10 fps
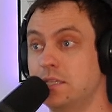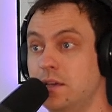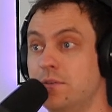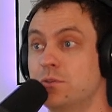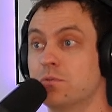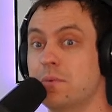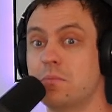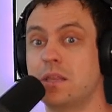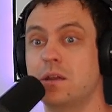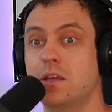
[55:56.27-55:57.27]
If you
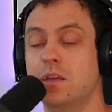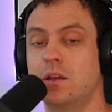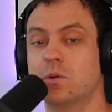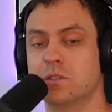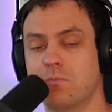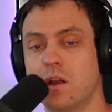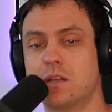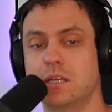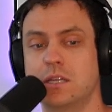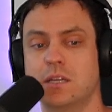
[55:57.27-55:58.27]
remember, they it, it, was
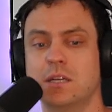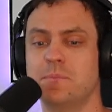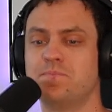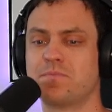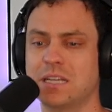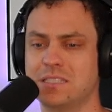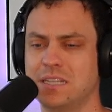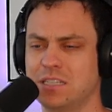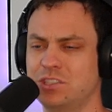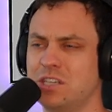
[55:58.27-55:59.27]
marketed as
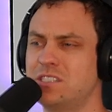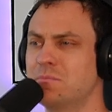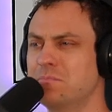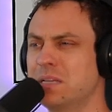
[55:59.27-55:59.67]
like a Justin